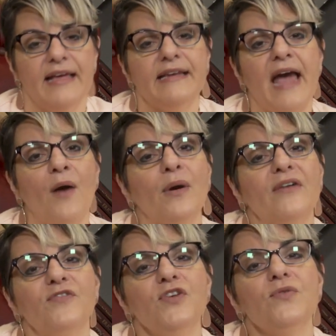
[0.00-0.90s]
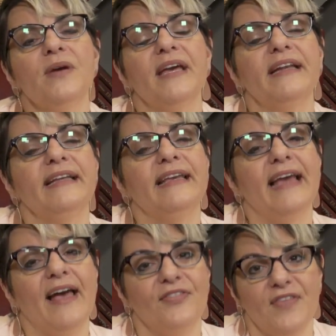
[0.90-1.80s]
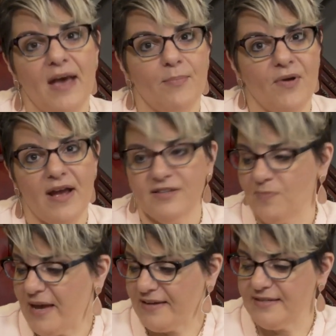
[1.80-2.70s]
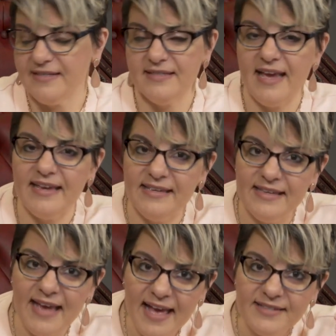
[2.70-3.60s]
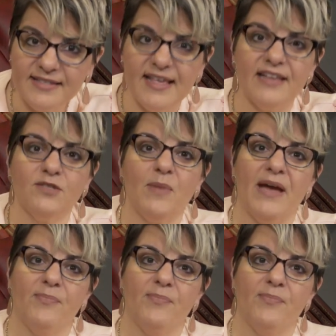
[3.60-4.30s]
Now, if you can get that prospect to say, yes, that's my